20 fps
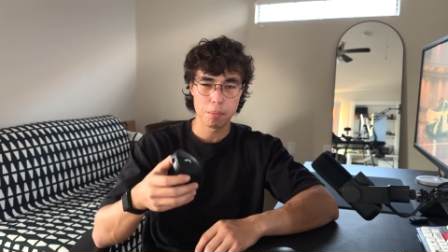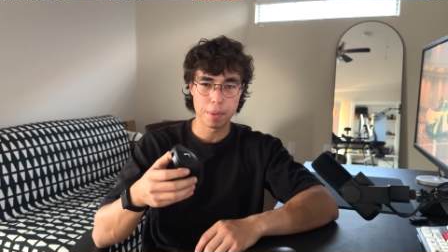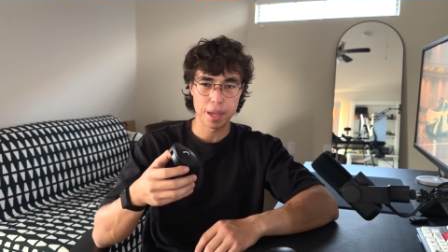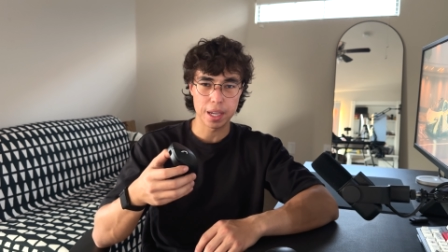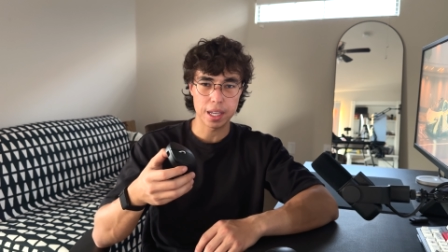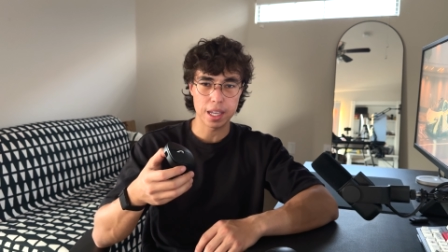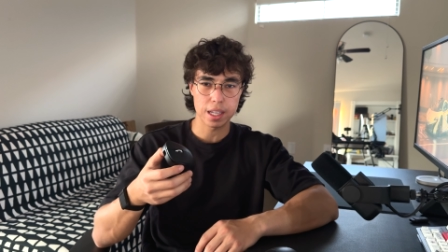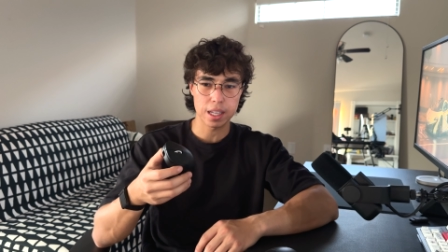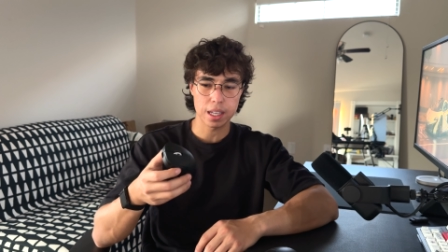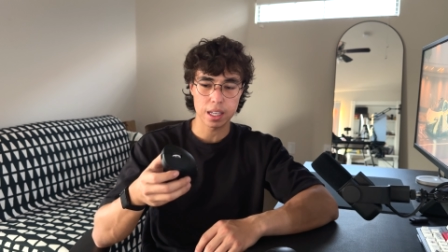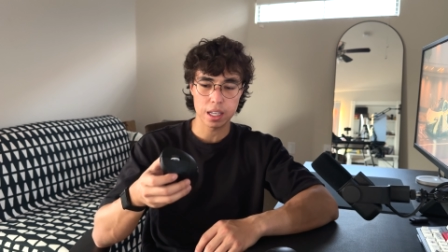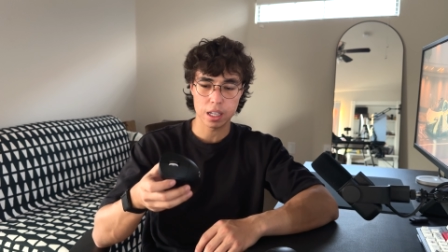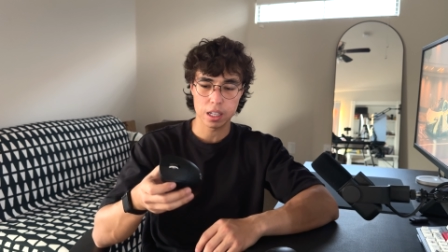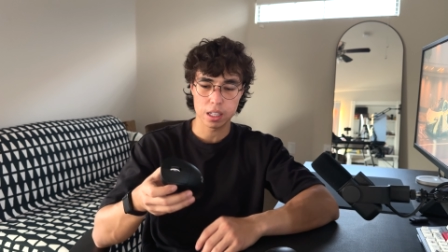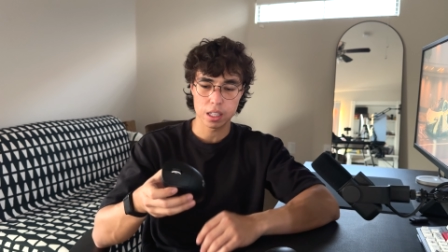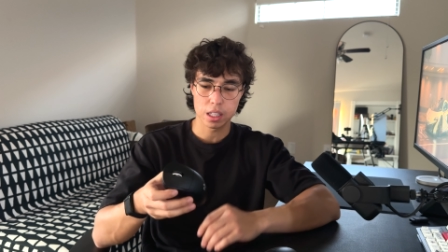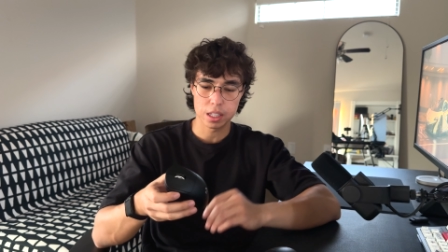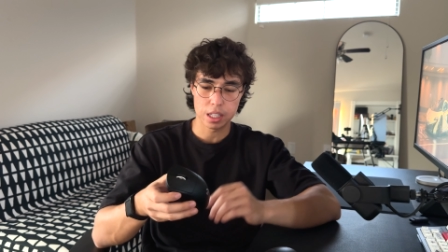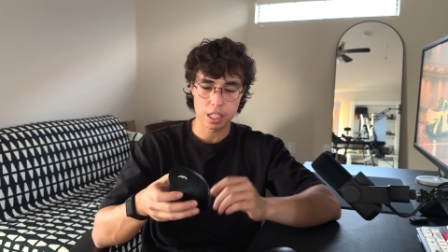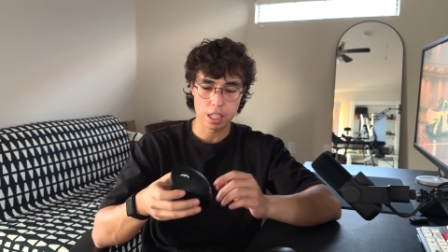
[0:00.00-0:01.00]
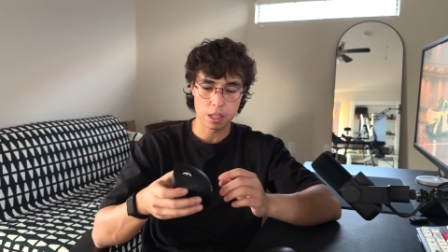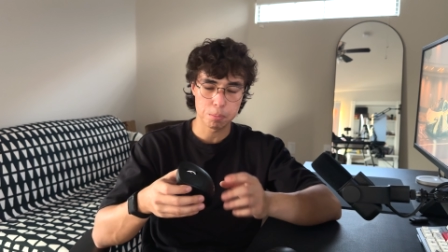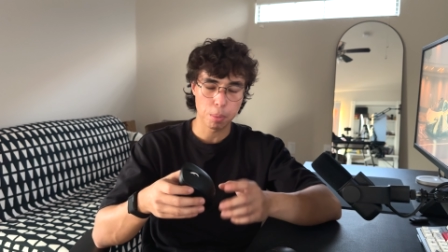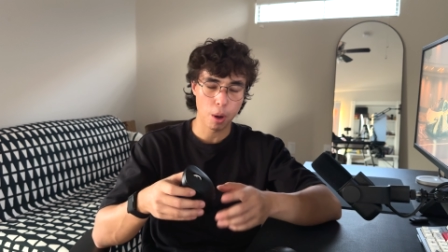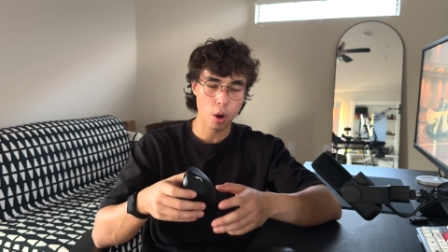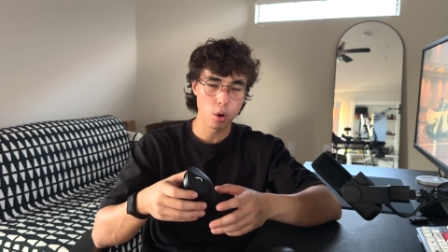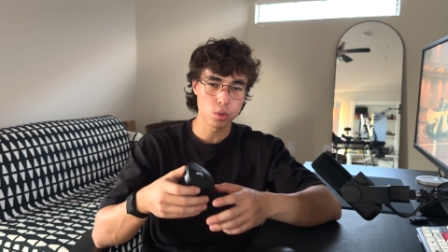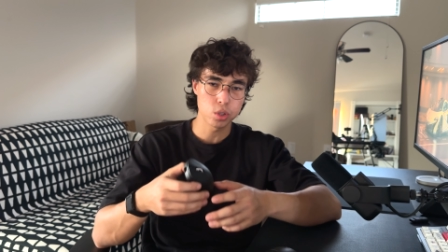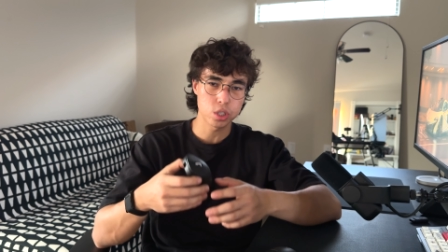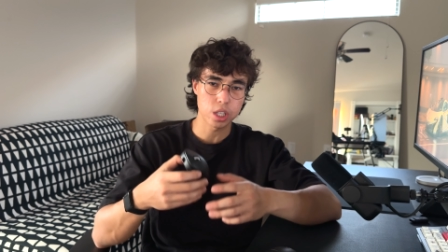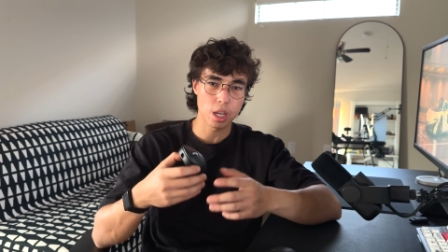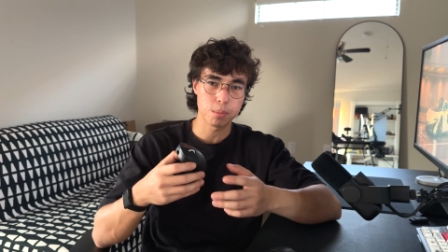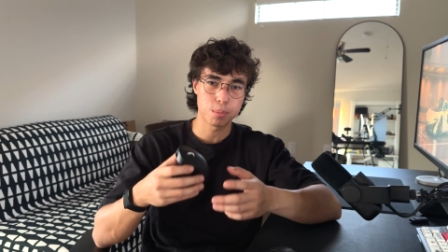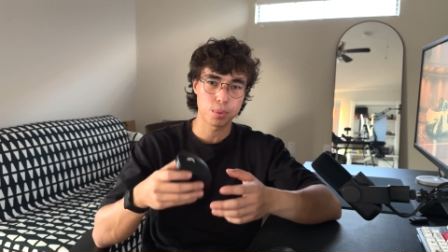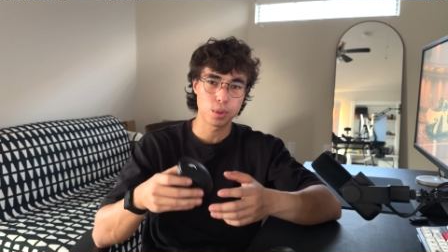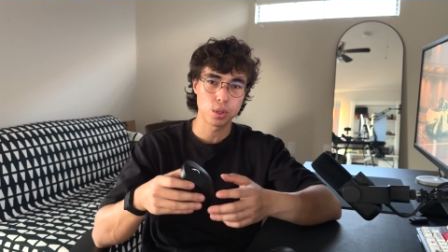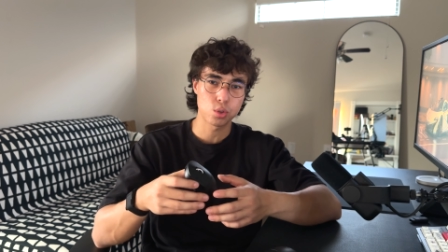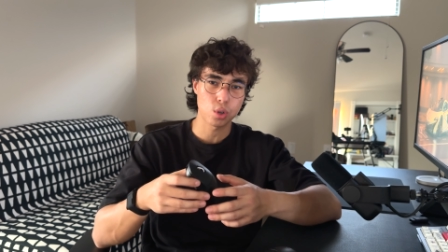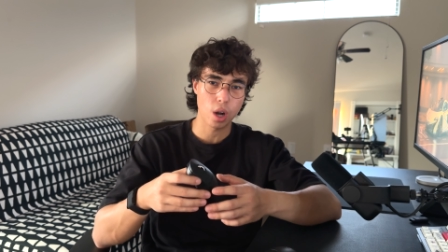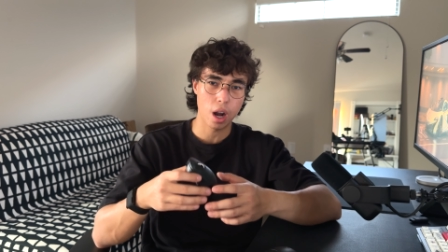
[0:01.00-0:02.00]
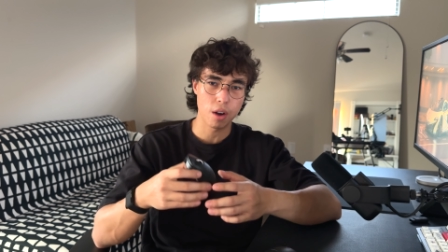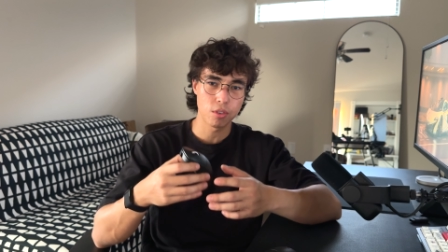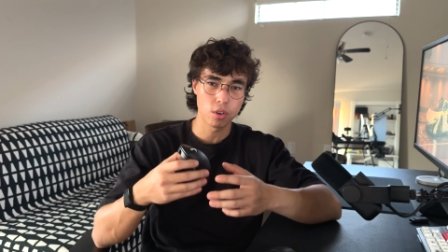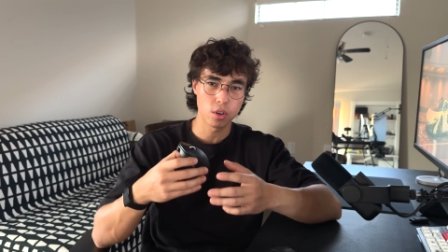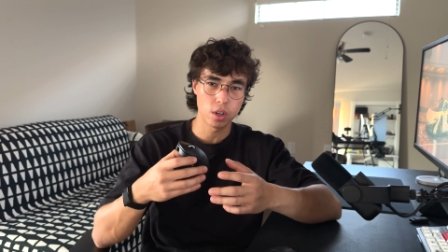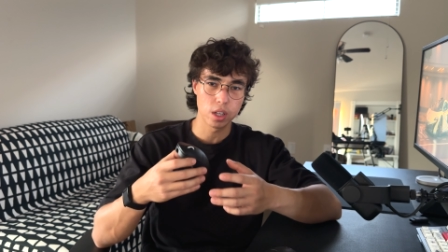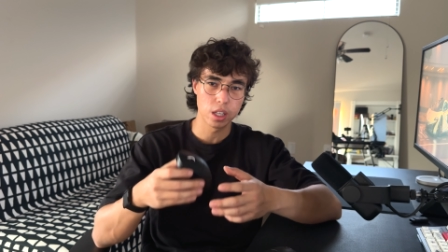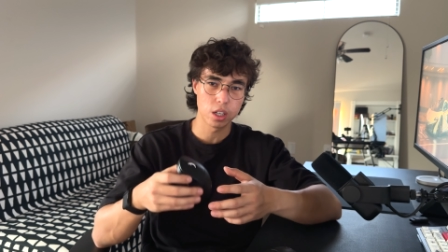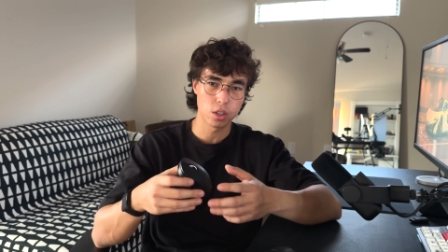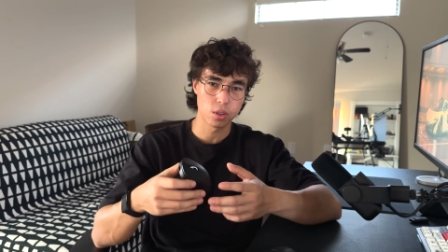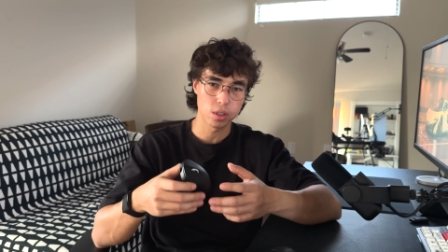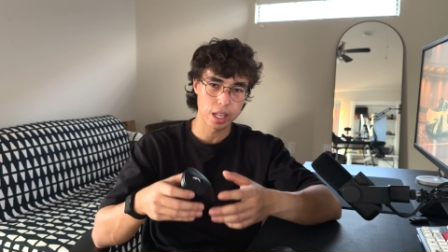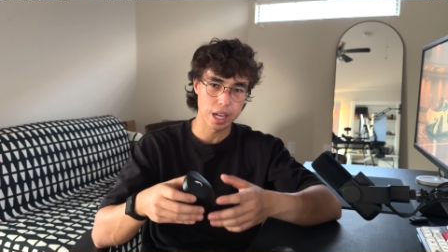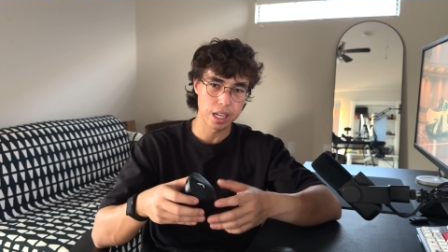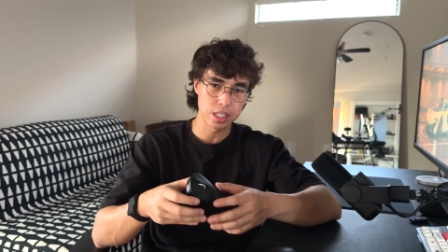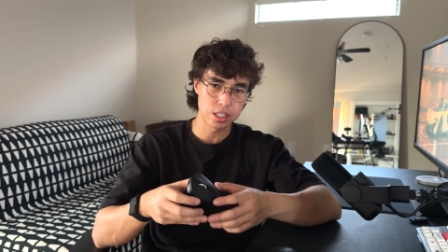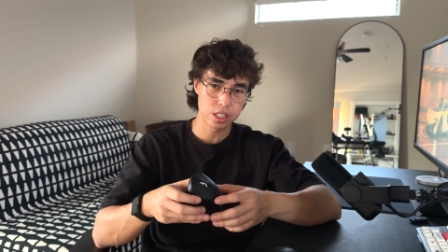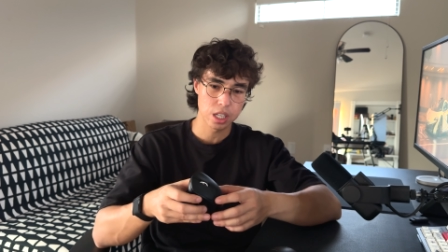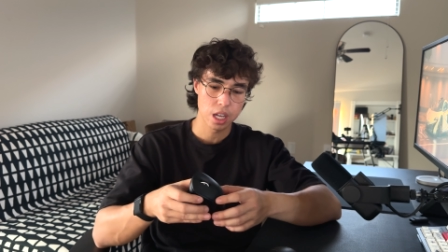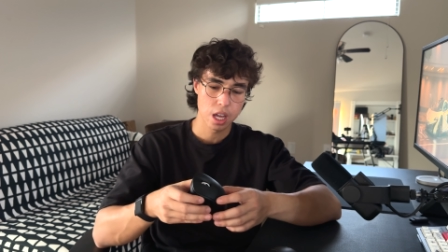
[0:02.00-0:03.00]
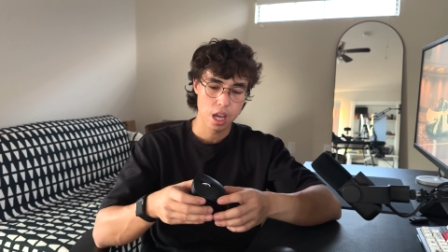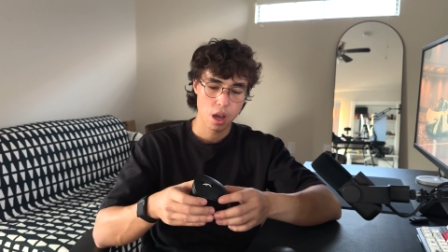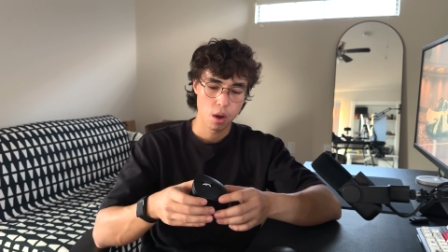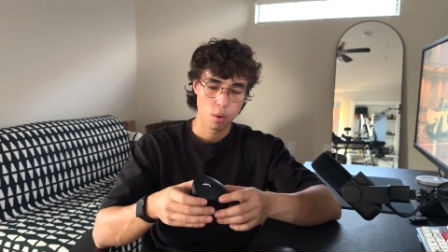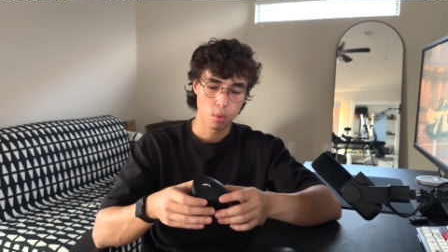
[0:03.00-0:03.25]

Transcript: making the post and pre-travel a little less